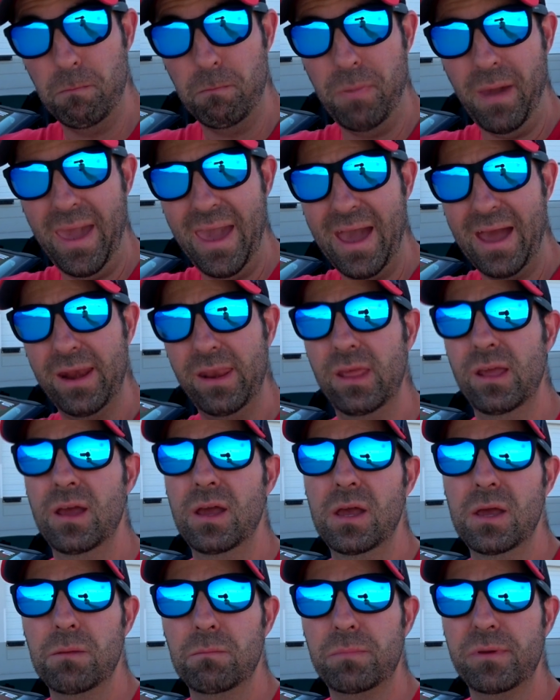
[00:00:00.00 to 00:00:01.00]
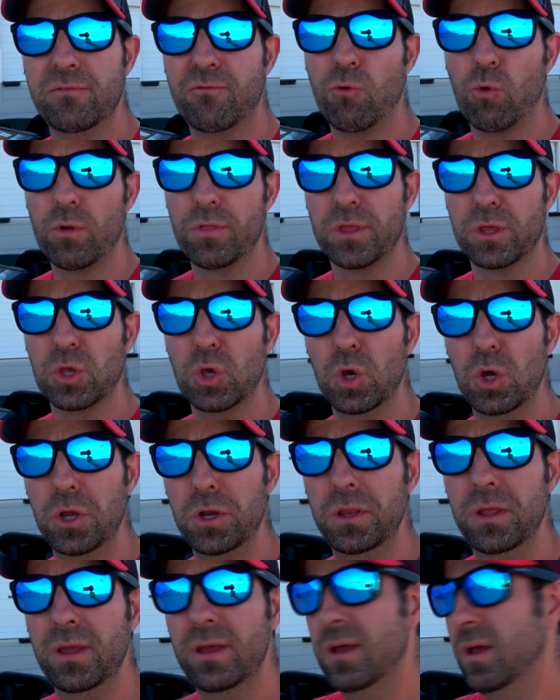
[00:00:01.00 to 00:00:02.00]
bad before the
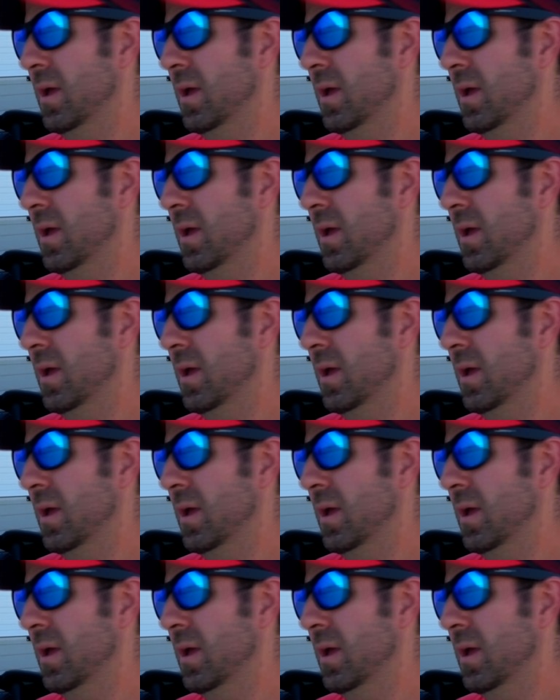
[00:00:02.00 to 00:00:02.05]
good,